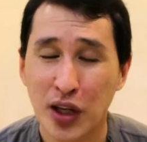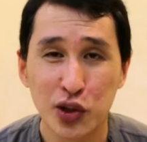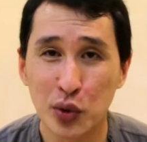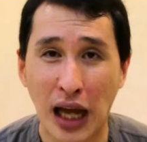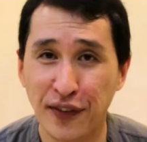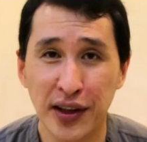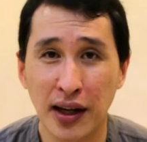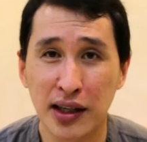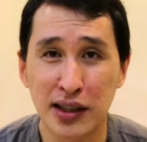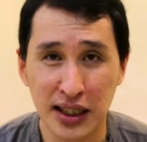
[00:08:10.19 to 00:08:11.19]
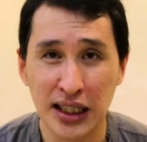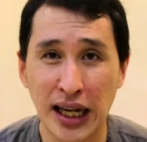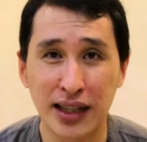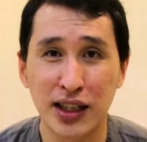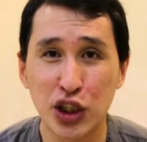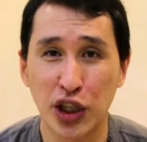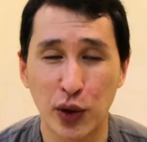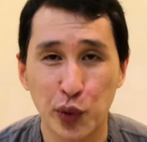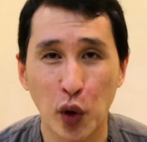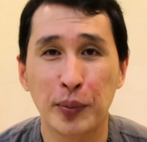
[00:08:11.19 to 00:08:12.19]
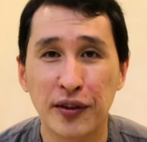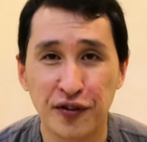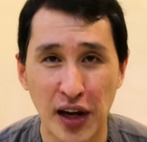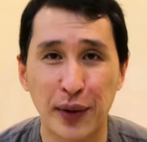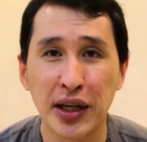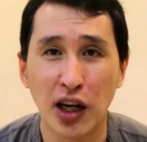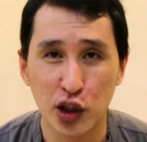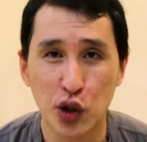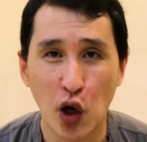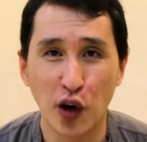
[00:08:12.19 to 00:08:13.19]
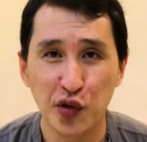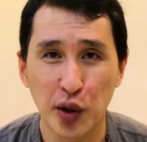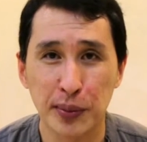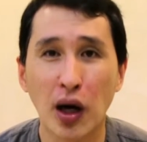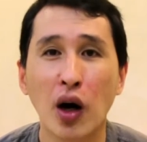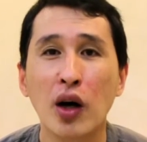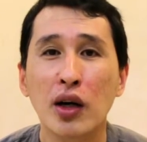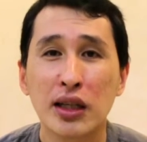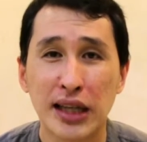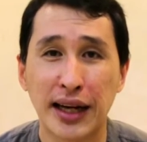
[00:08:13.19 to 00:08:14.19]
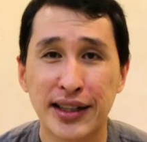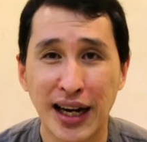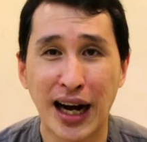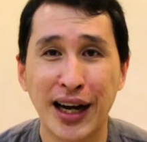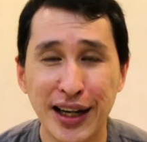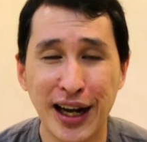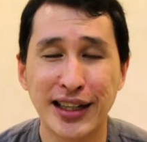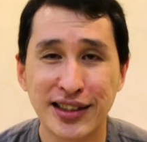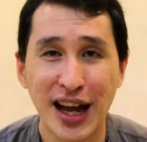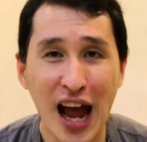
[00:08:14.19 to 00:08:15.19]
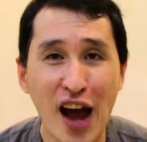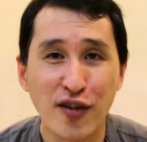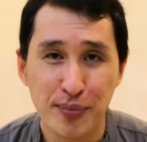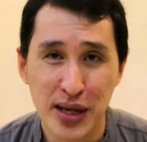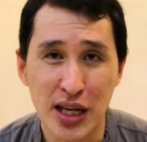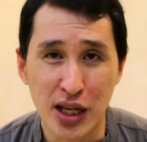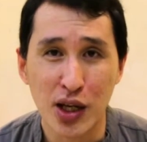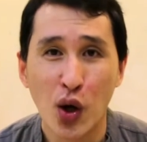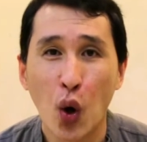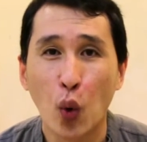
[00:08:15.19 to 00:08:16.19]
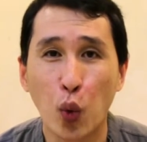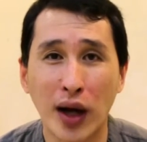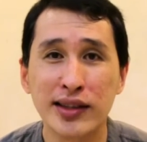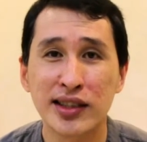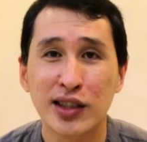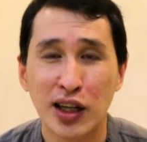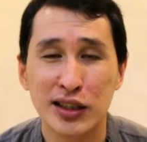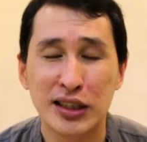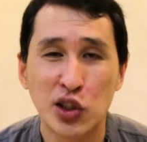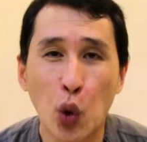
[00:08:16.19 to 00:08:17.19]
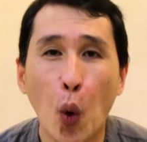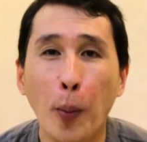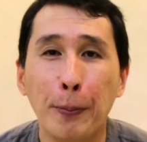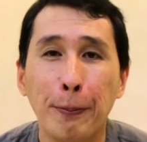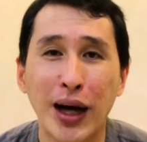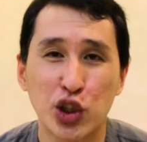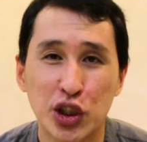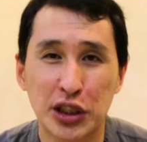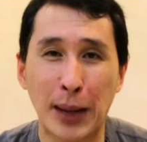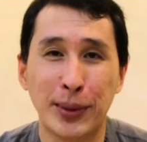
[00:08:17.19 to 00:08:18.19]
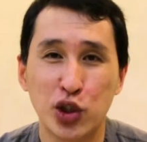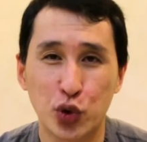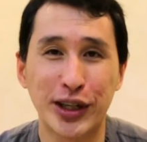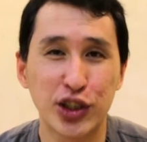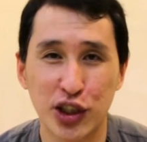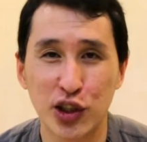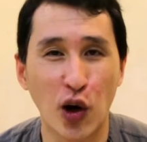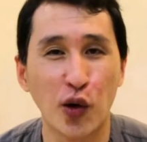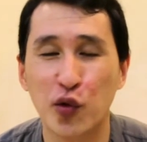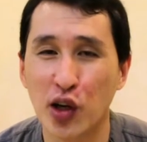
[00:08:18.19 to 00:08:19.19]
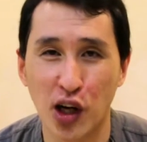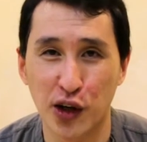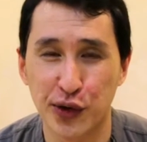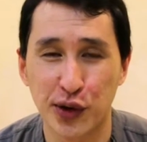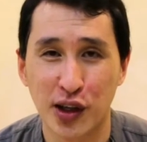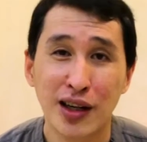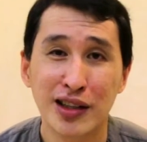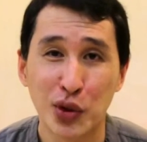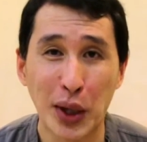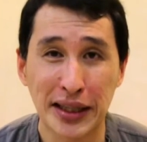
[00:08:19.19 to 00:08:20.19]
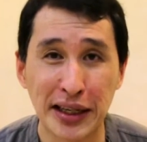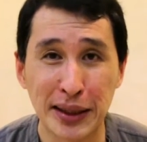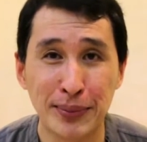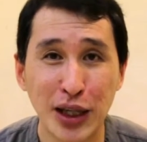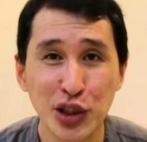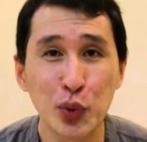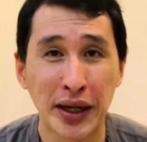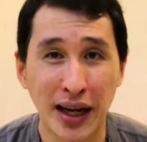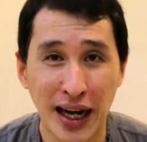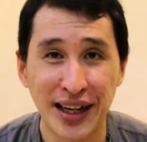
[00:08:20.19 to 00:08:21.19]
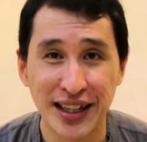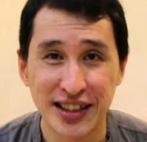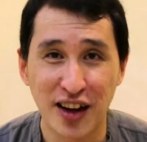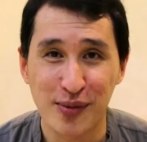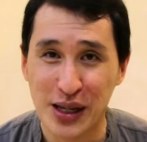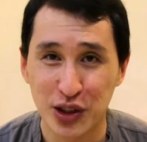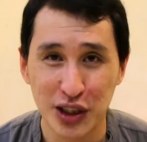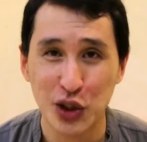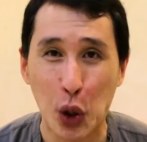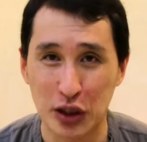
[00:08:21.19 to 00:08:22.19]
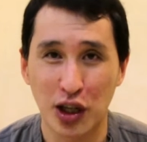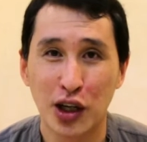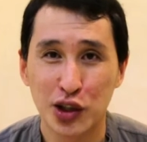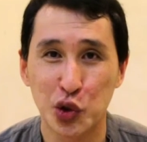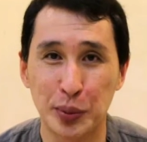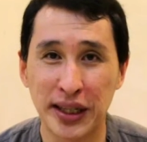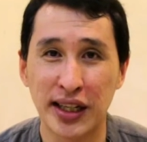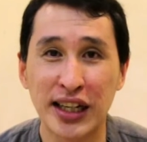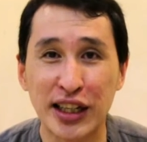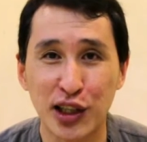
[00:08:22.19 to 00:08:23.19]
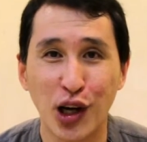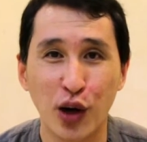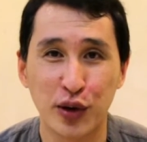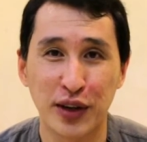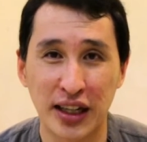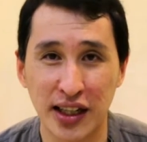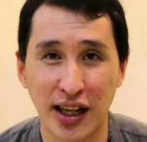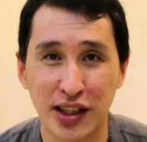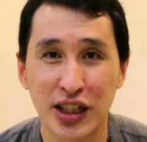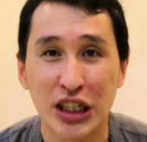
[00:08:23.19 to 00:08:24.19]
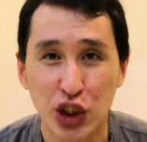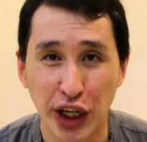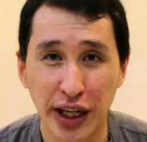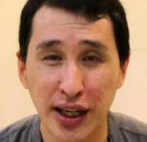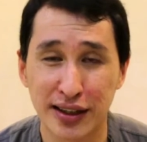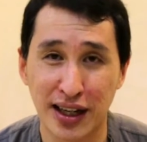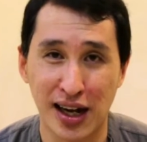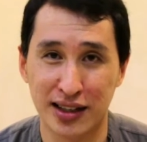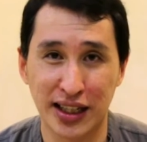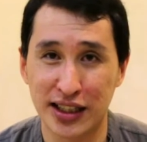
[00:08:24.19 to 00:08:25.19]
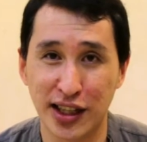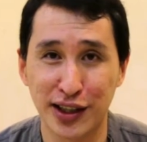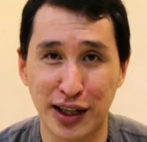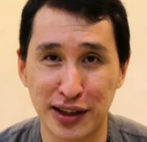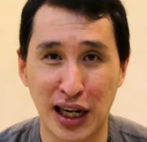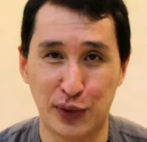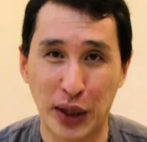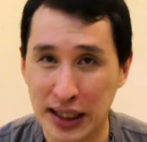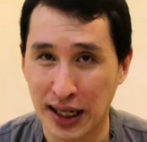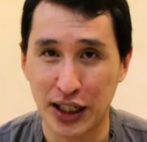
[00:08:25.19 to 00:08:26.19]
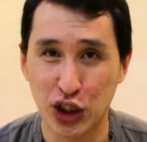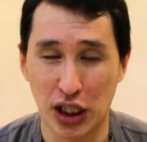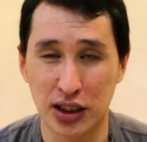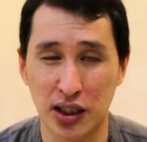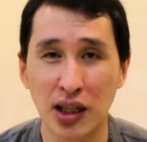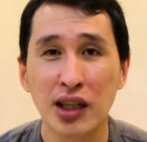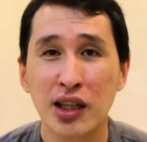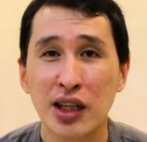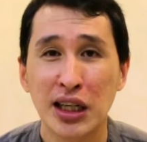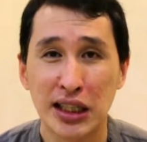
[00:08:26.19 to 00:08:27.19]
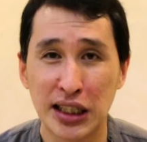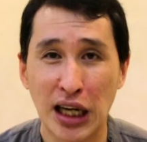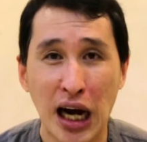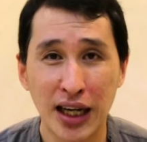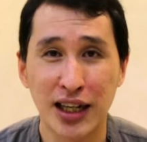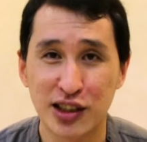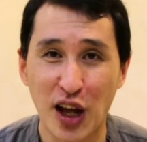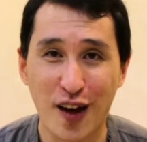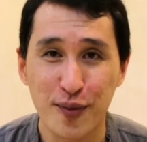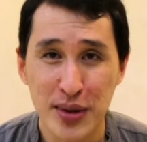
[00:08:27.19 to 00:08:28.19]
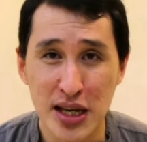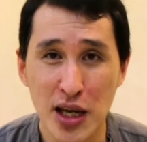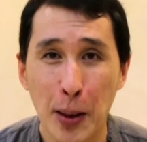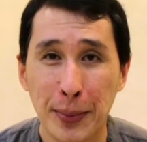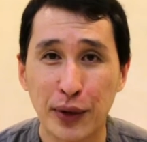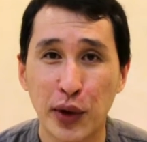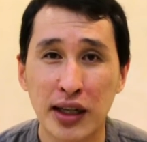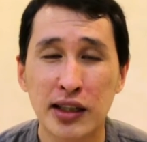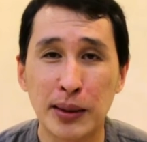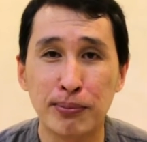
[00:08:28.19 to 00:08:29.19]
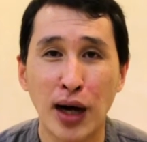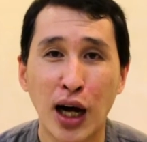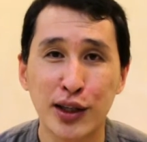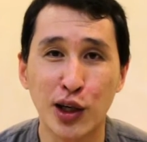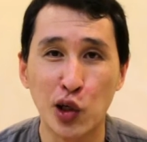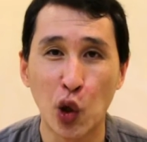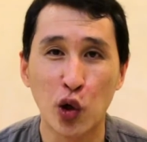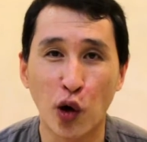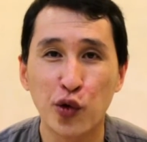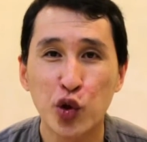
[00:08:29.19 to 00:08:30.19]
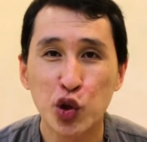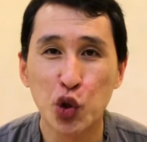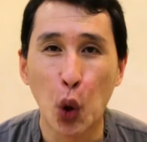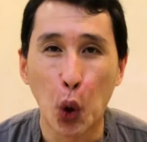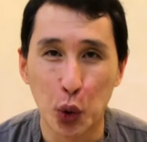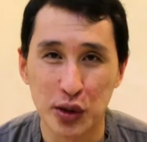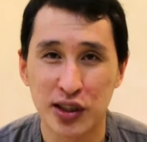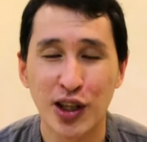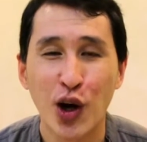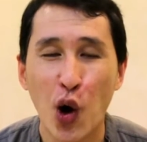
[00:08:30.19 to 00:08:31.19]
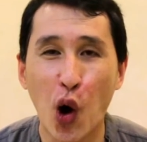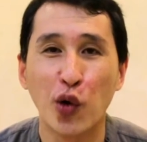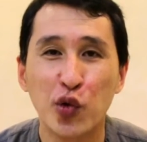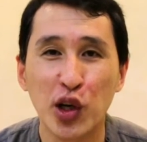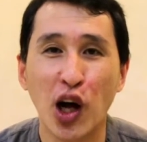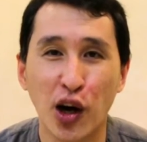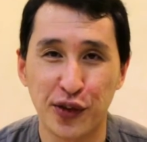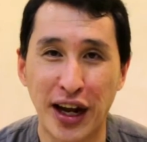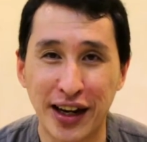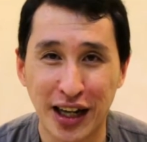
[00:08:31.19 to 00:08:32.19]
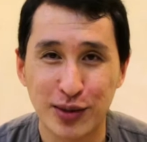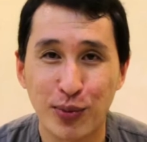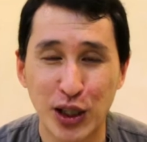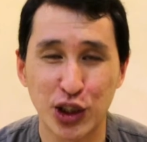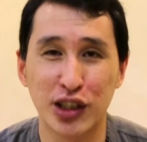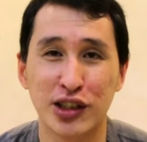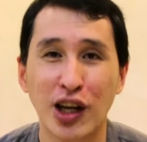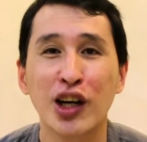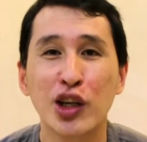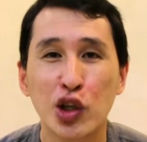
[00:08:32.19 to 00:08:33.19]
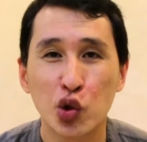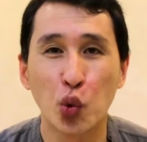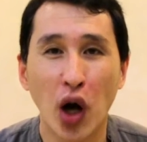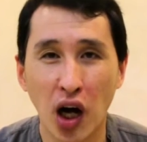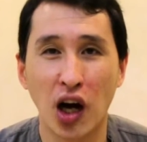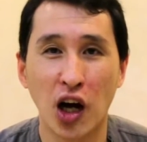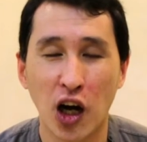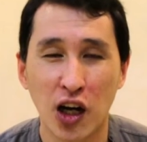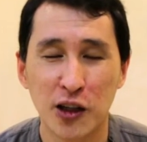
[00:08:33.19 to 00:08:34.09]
So definitely the ENTJ will be very uncomfortable that the ISFP wants so much demonstrations of love. So I can imagine when an ISFP just got to be in love with an ENTJ and they are dating and they really like each other, the ISFP may really demand a lot of shows of love and expression to her.